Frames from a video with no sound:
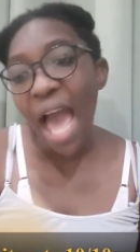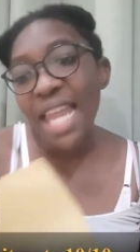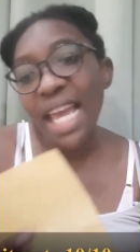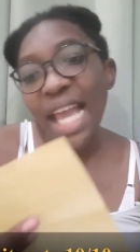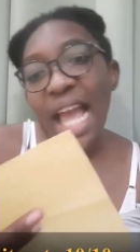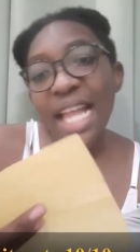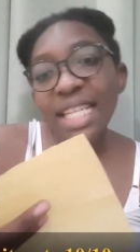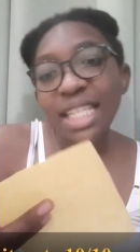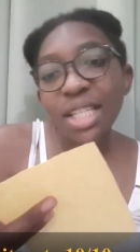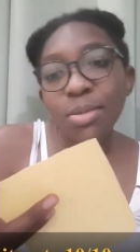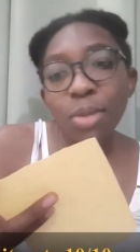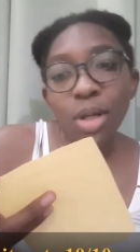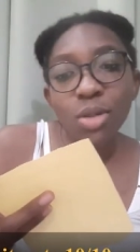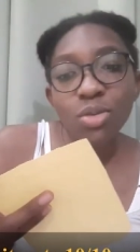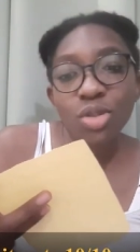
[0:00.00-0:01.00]
And I got D in
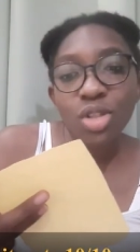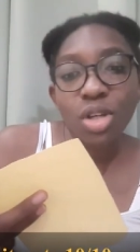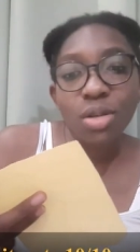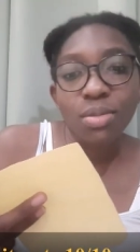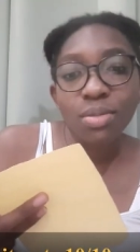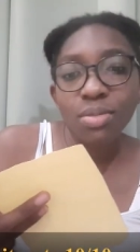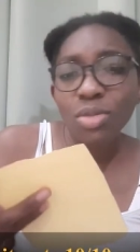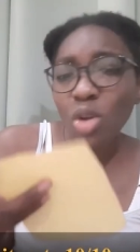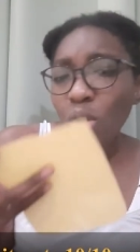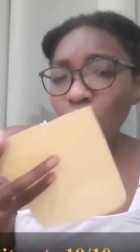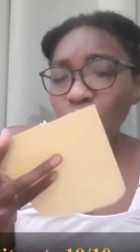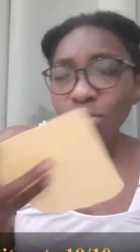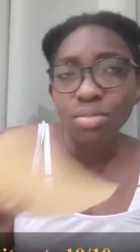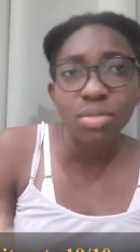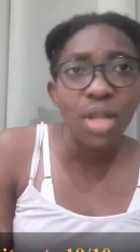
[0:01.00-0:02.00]
pollution.
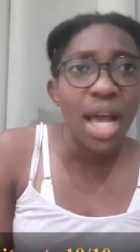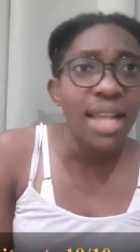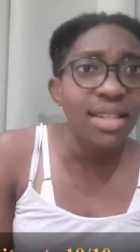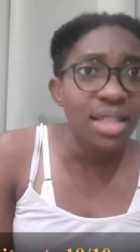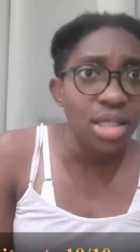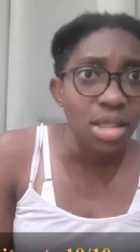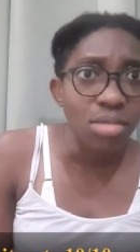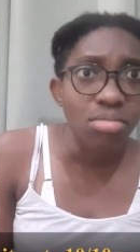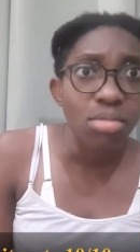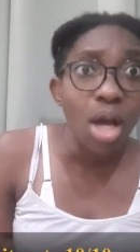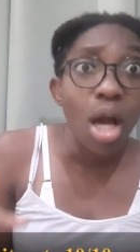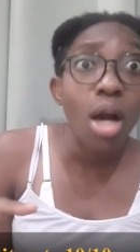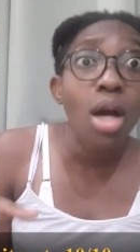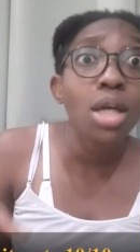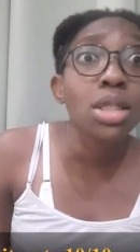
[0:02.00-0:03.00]
No, not D.
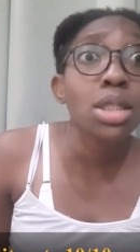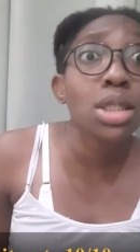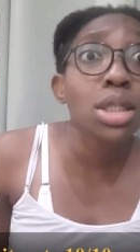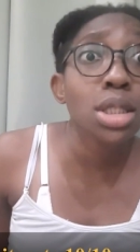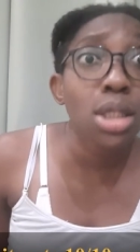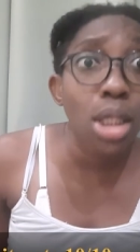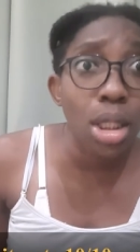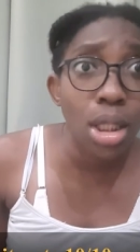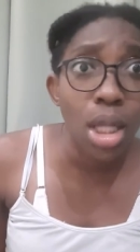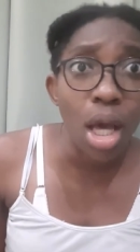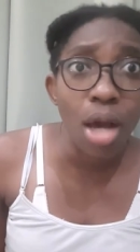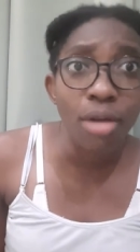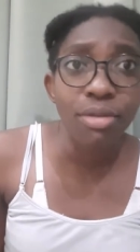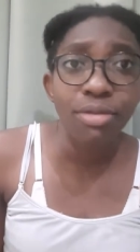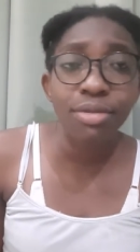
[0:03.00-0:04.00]
I got a C,
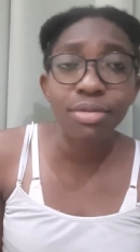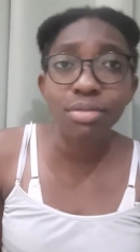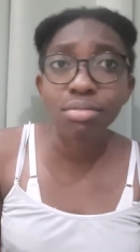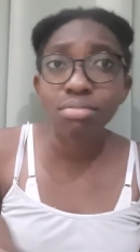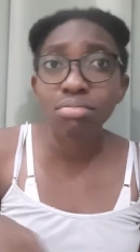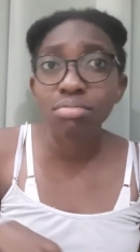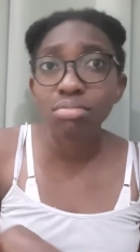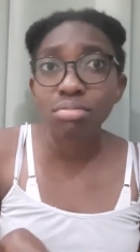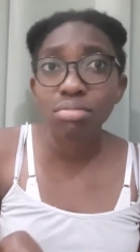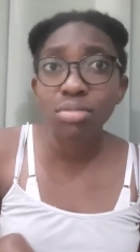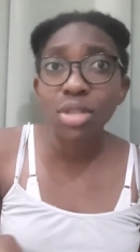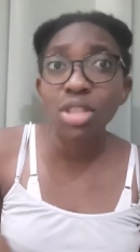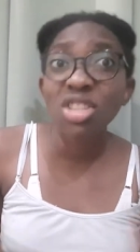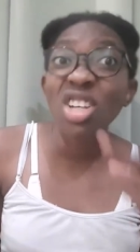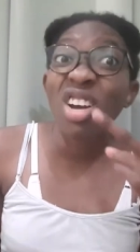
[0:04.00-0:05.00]
love.
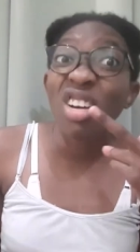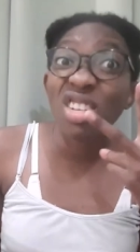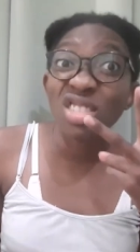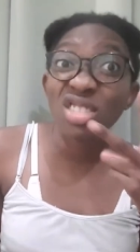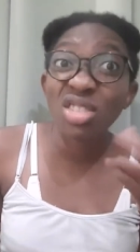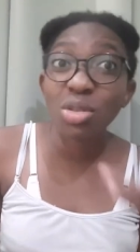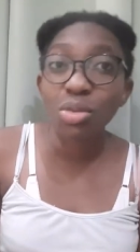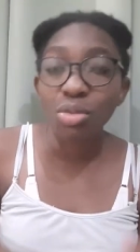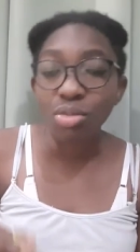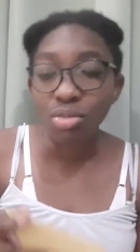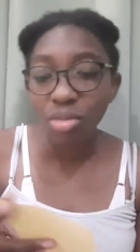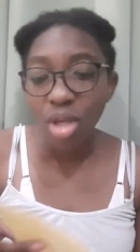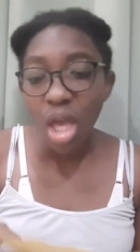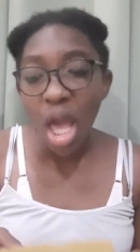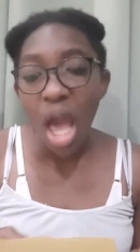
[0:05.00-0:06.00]
So I got two.
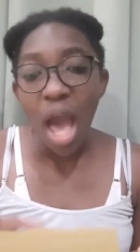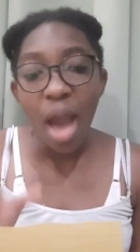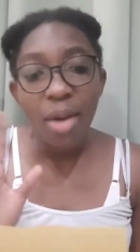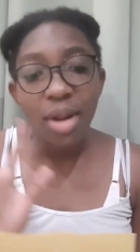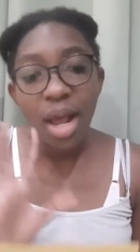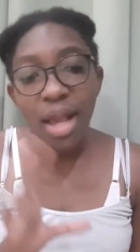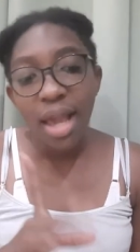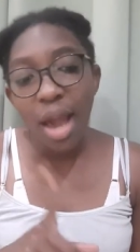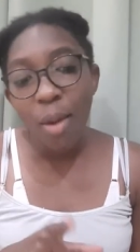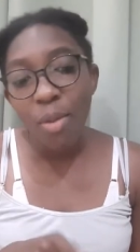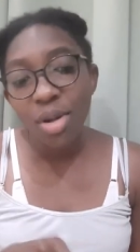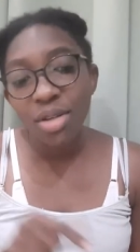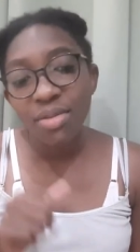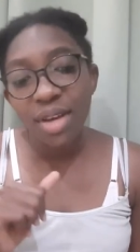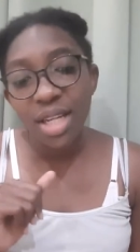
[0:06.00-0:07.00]
I would have got
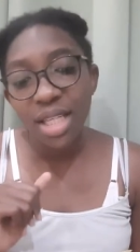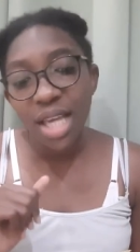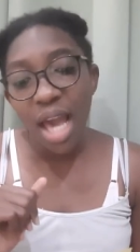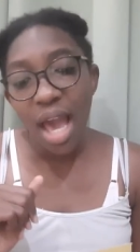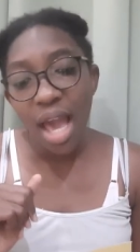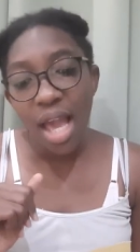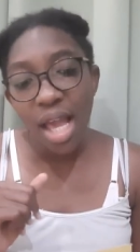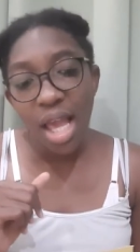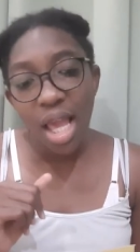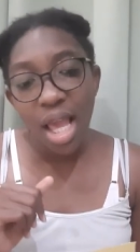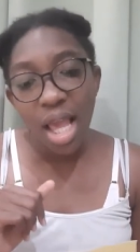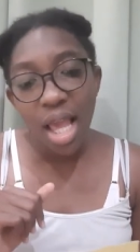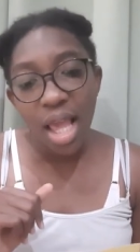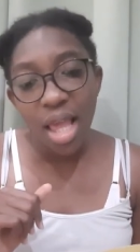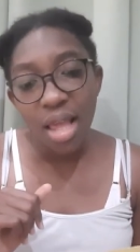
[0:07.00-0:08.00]
one if I did get
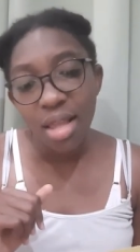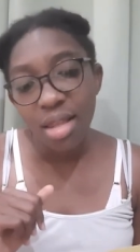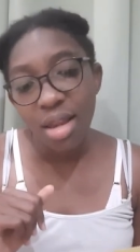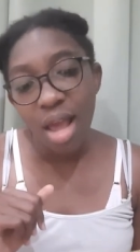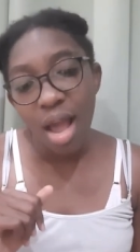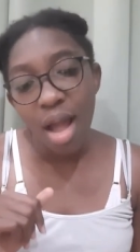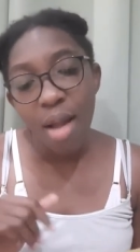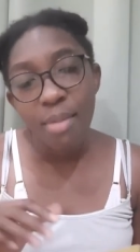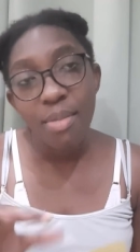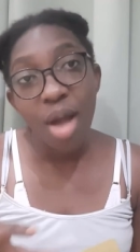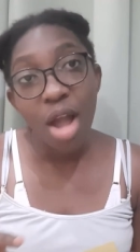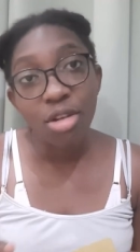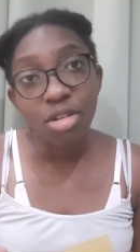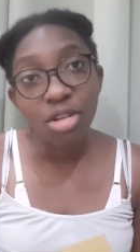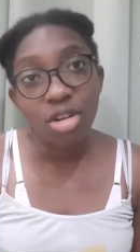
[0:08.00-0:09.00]
in um,
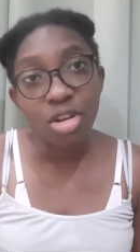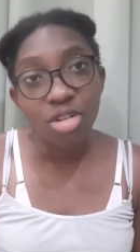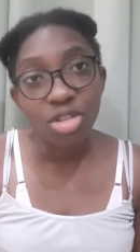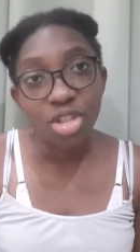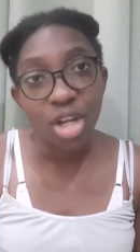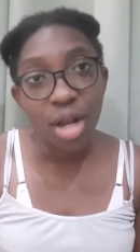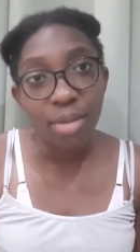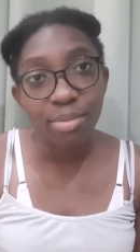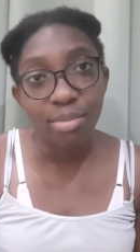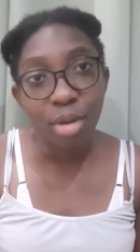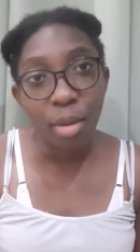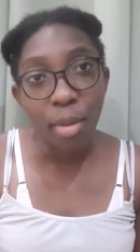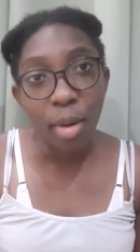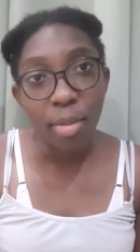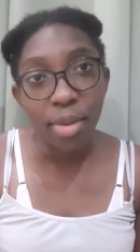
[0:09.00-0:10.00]
agriculture,
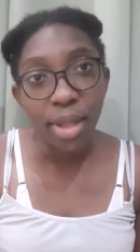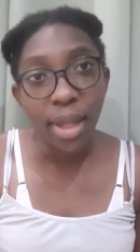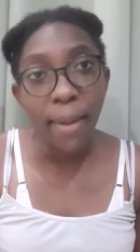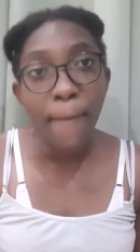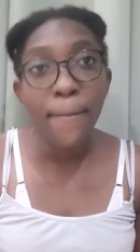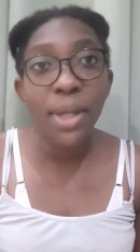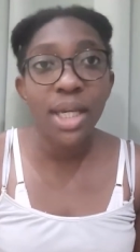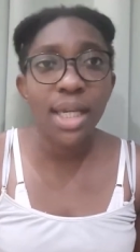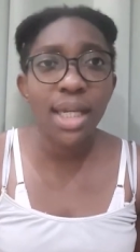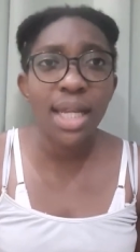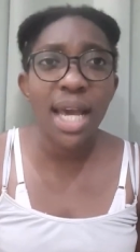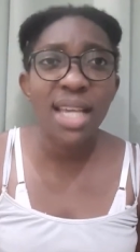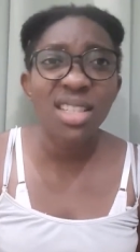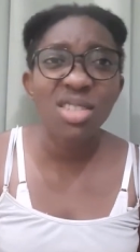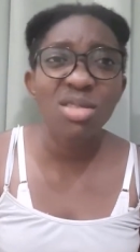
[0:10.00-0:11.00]
probably. But yeah,
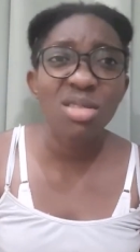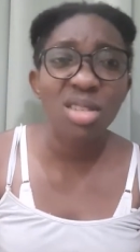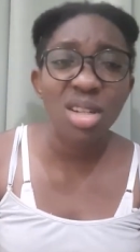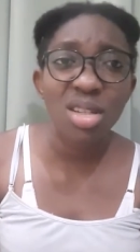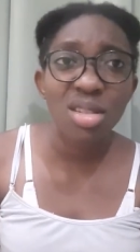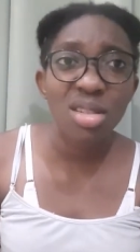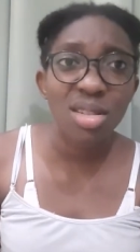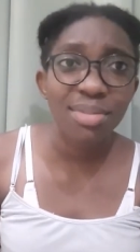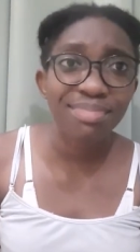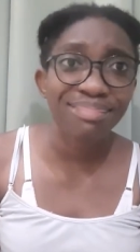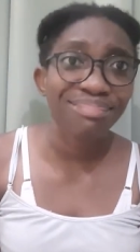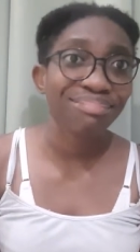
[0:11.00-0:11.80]
that's the results.